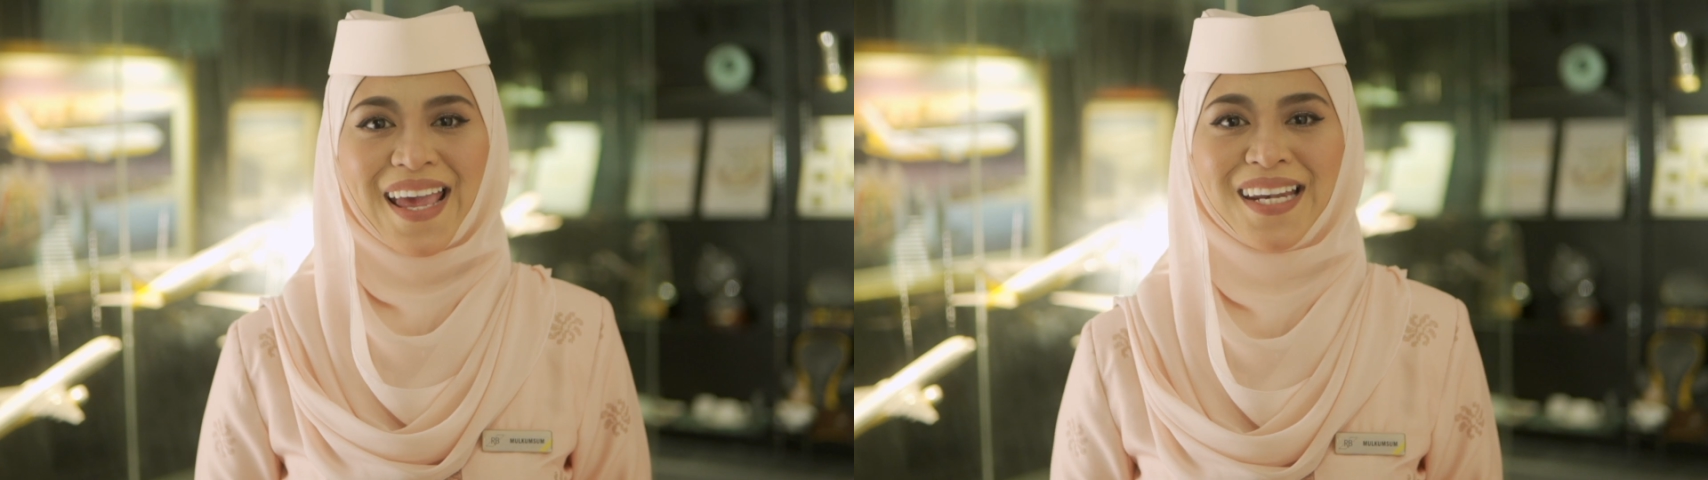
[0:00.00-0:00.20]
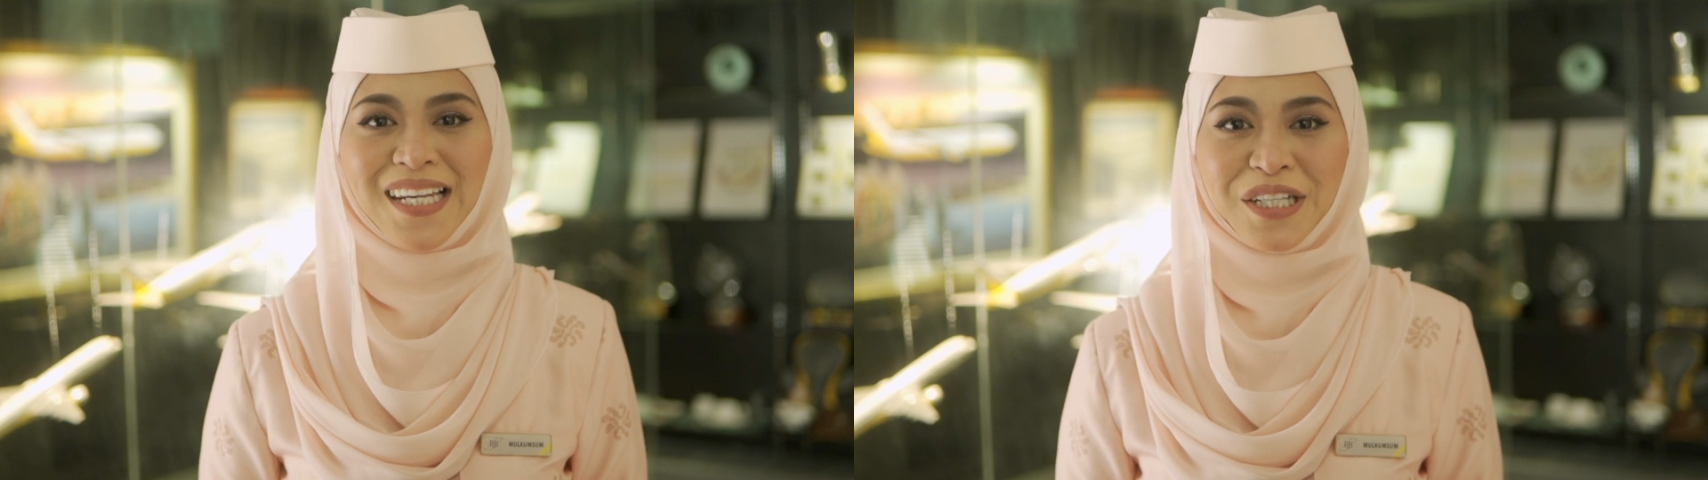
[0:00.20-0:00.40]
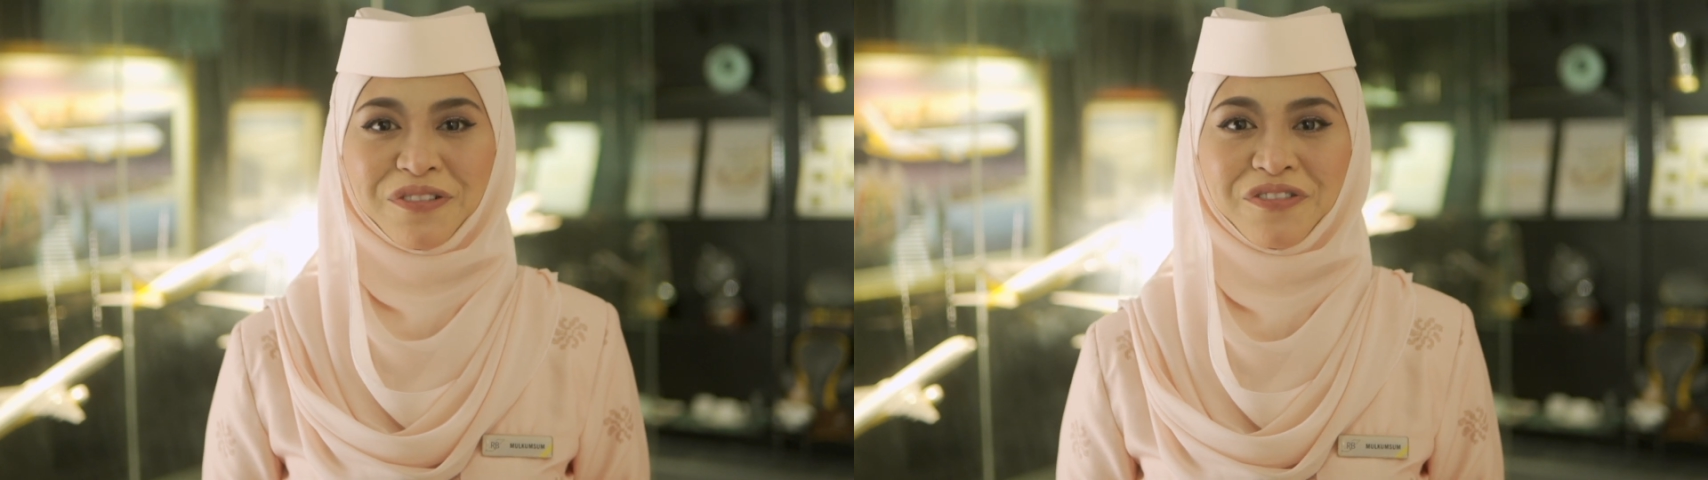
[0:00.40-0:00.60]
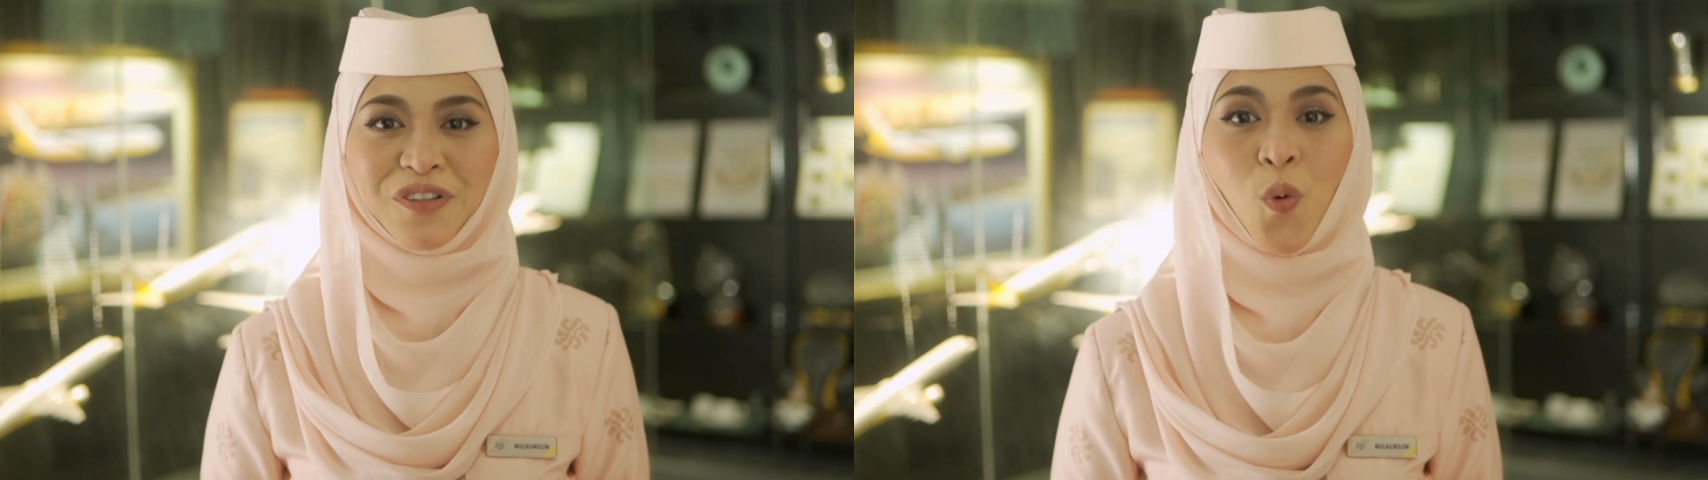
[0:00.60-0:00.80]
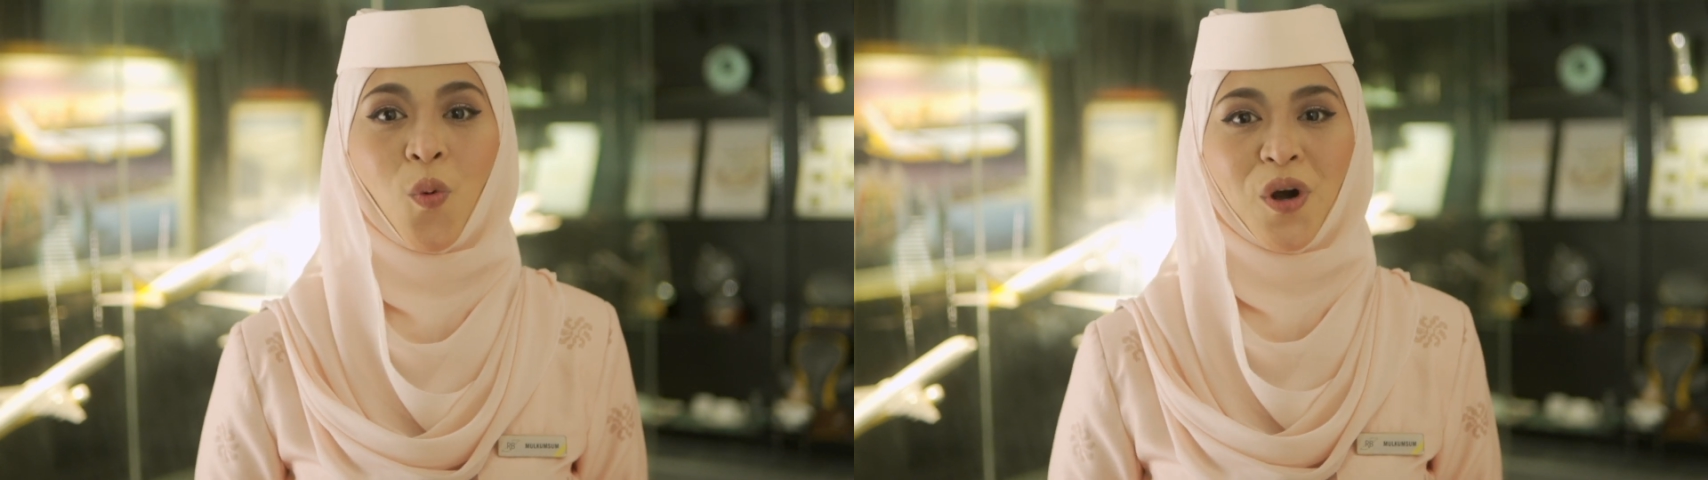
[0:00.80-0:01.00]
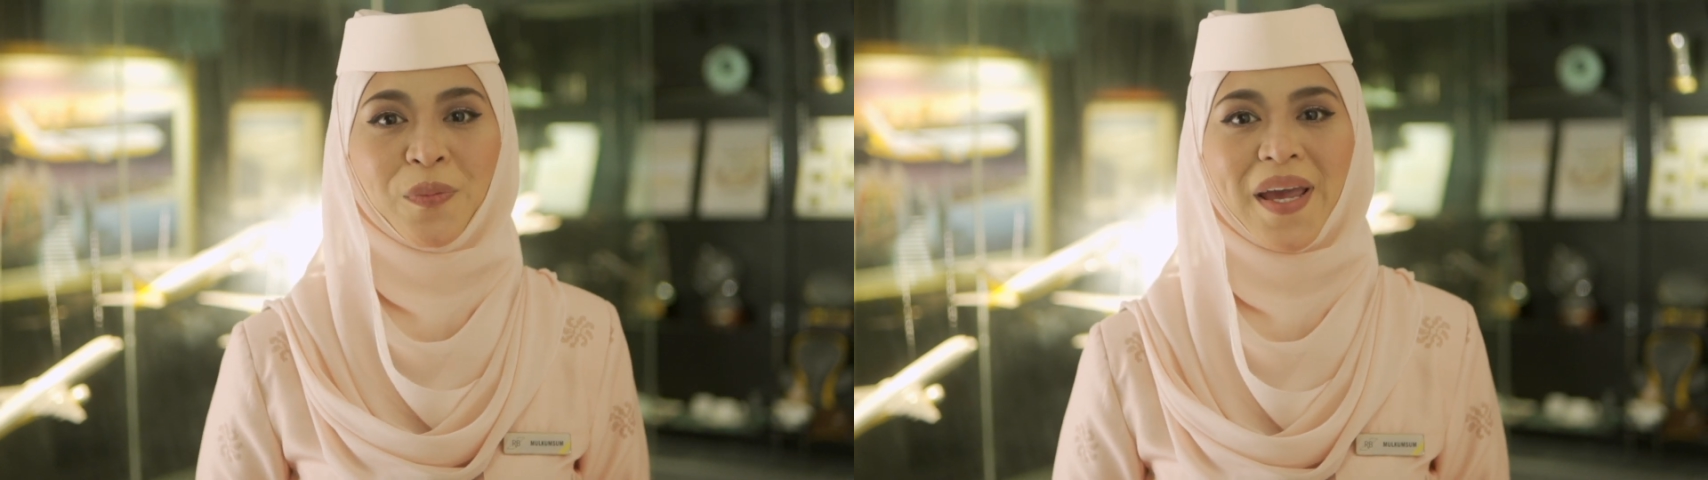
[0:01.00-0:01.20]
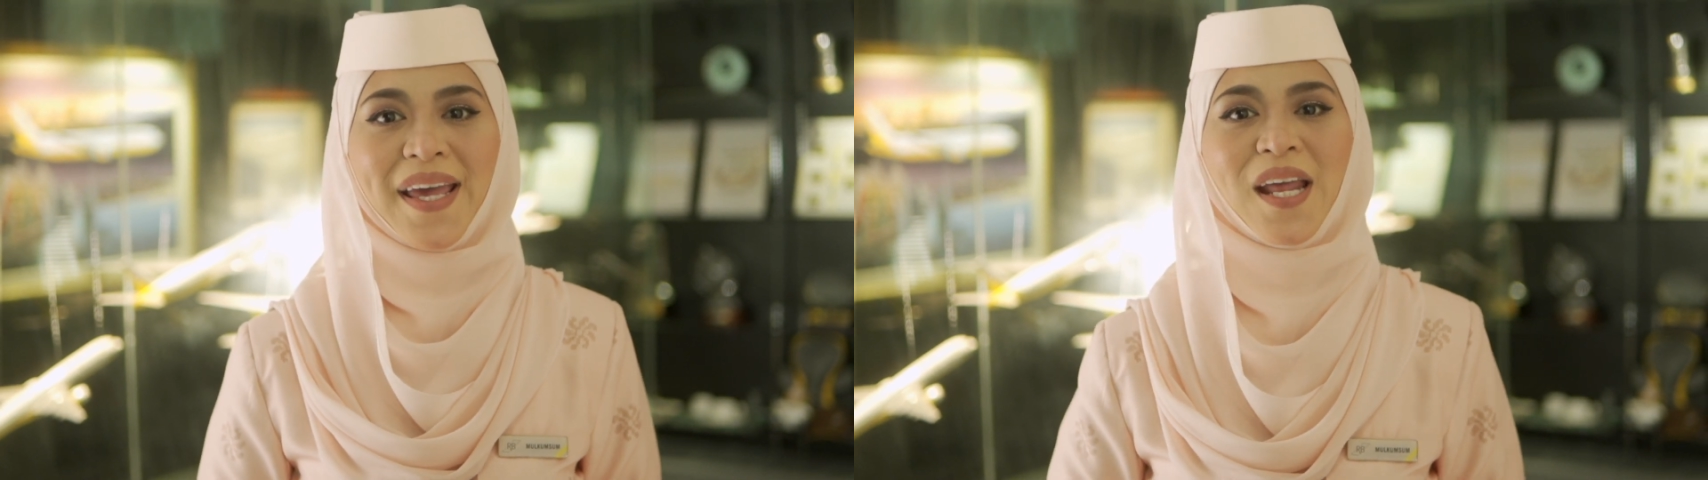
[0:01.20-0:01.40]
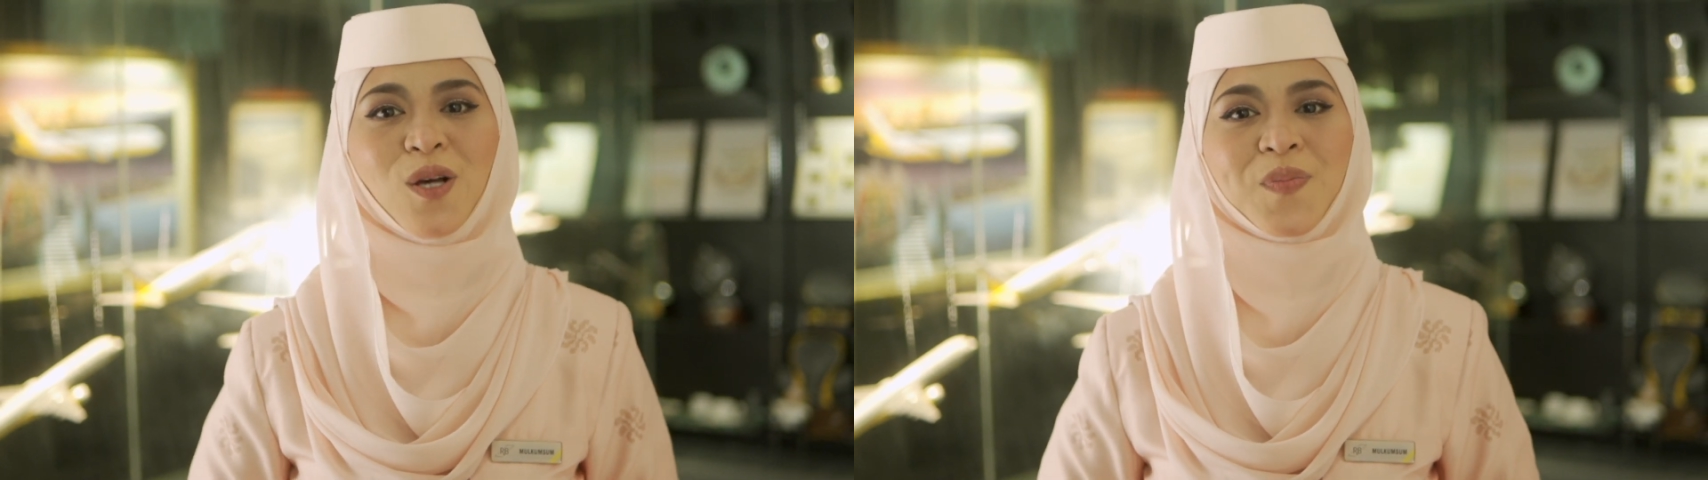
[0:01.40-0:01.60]
and loved the warmth
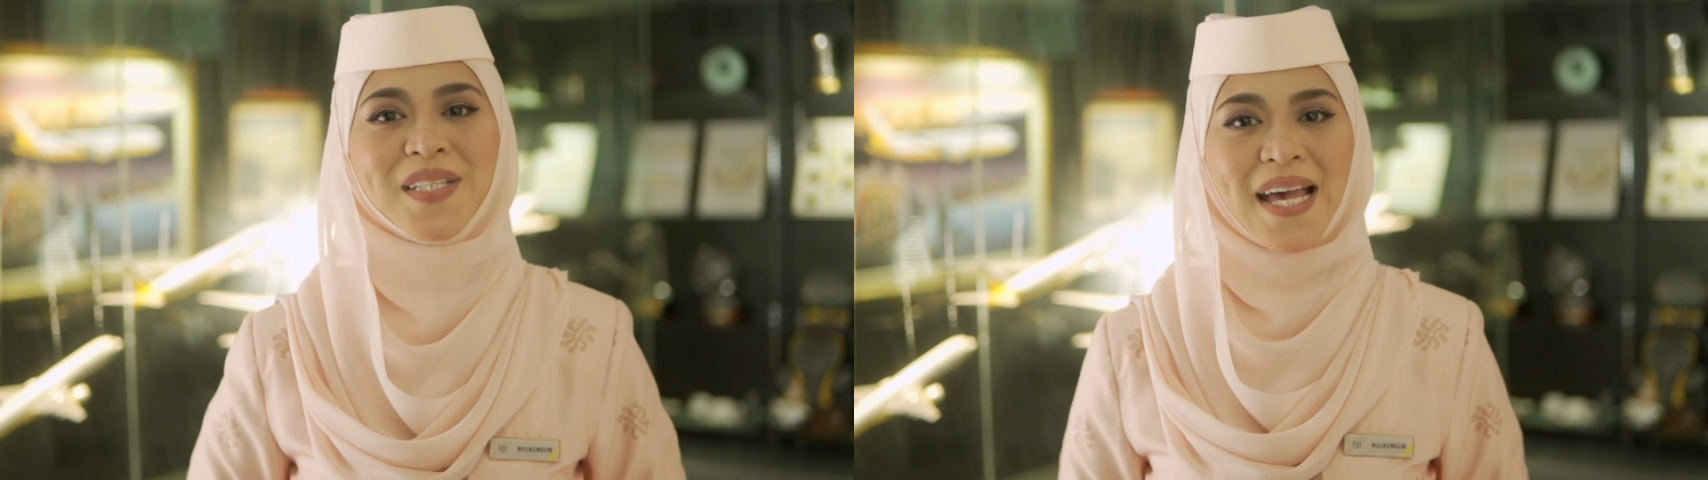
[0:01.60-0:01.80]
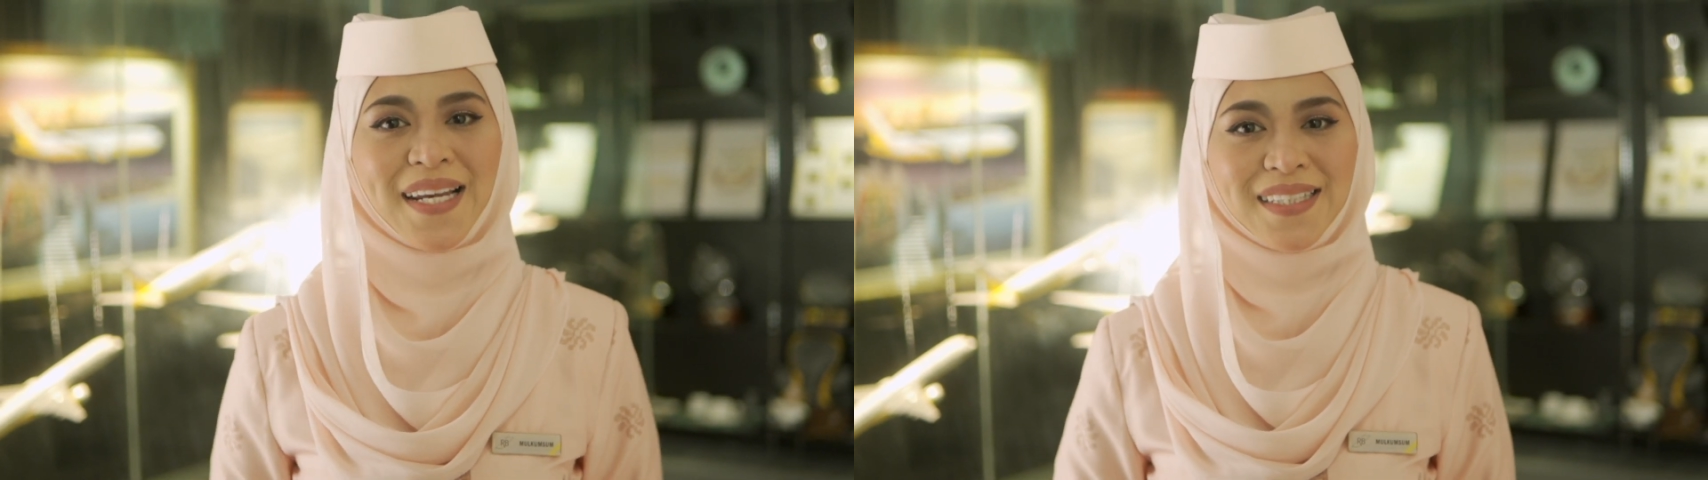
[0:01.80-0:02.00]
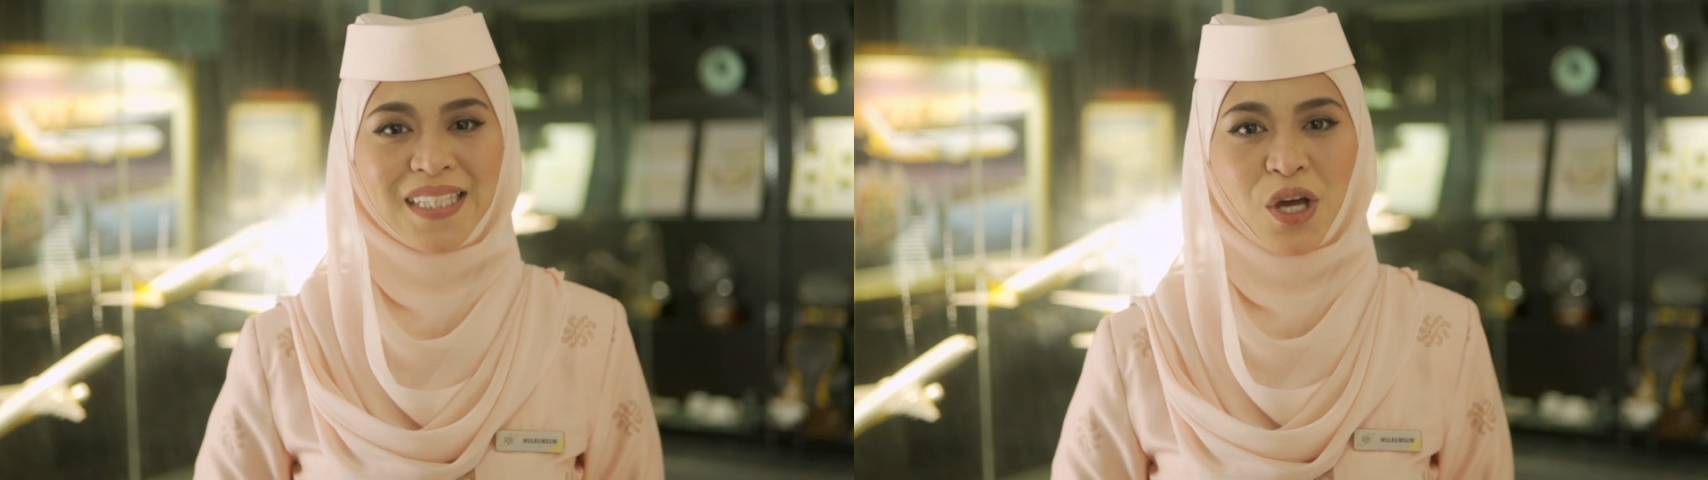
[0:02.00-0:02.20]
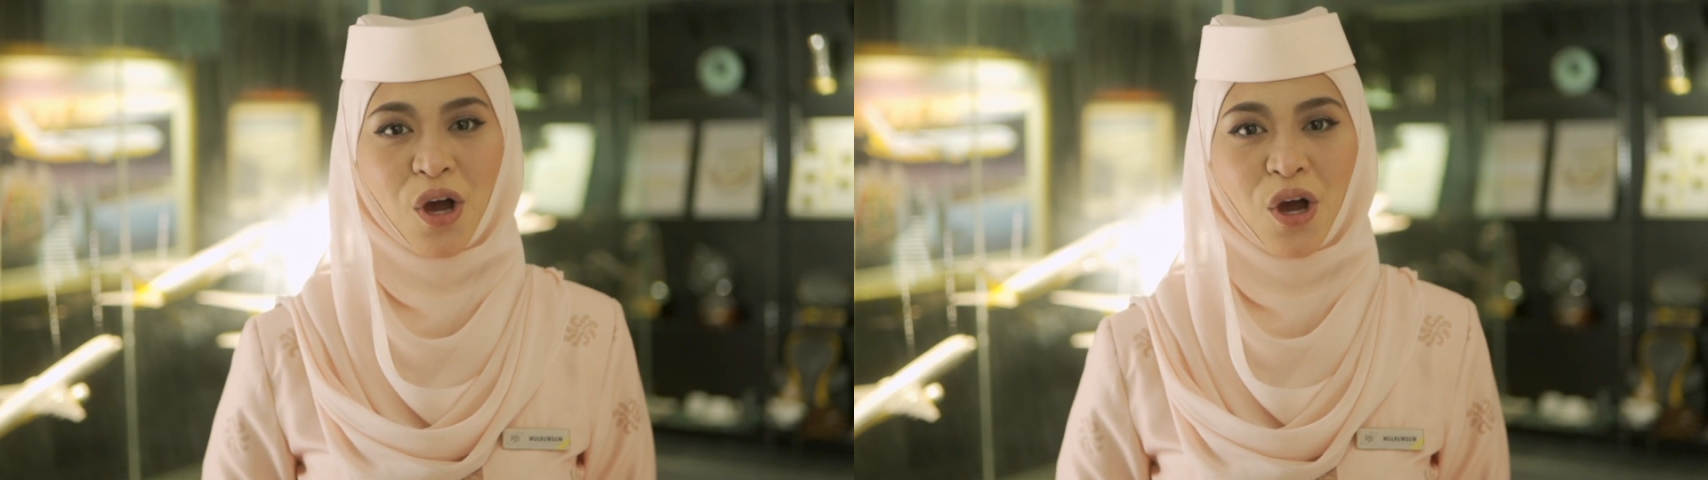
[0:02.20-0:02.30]
and hospitality